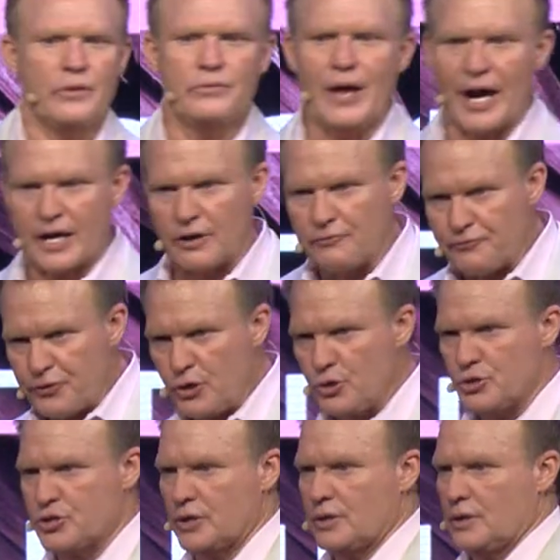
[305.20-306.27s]
not
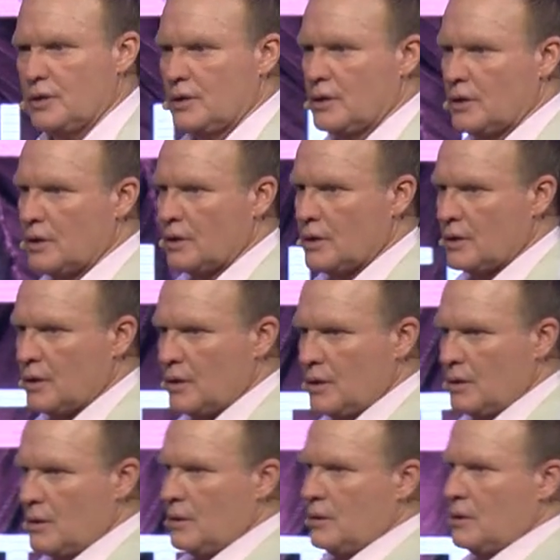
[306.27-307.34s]
confusion
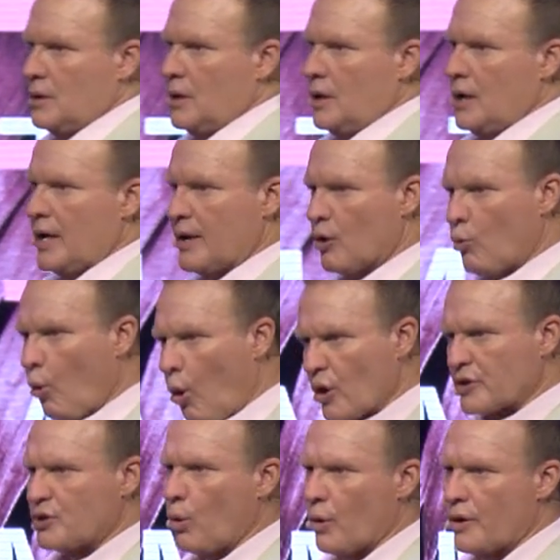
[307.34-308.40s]
and a
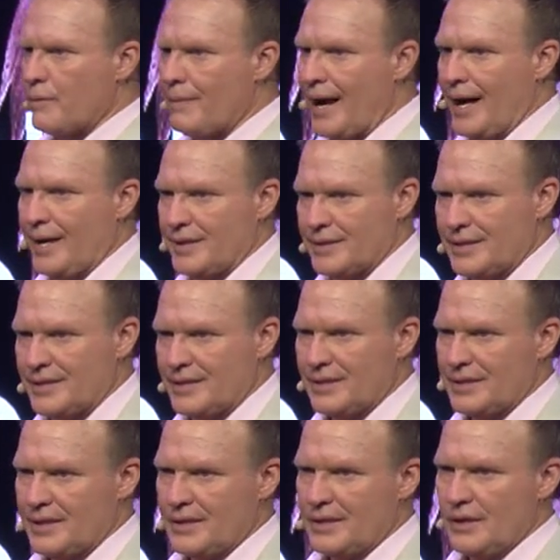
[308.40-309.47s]
war-torn mind.
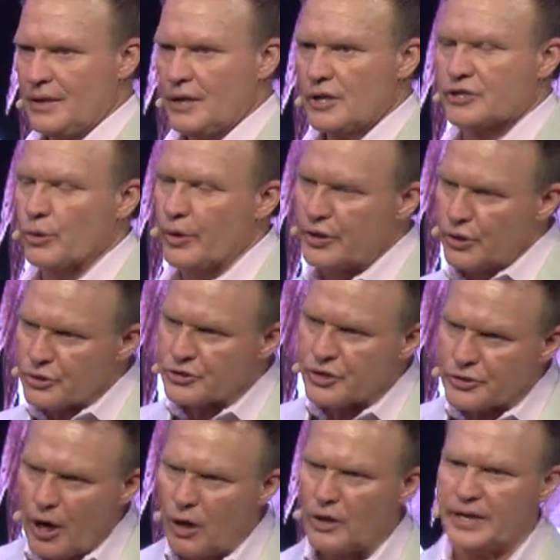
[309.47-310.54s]
So we use
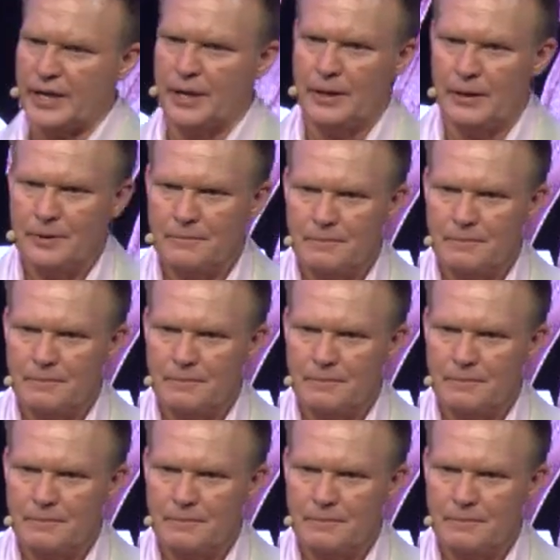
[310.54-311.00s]
the donkey.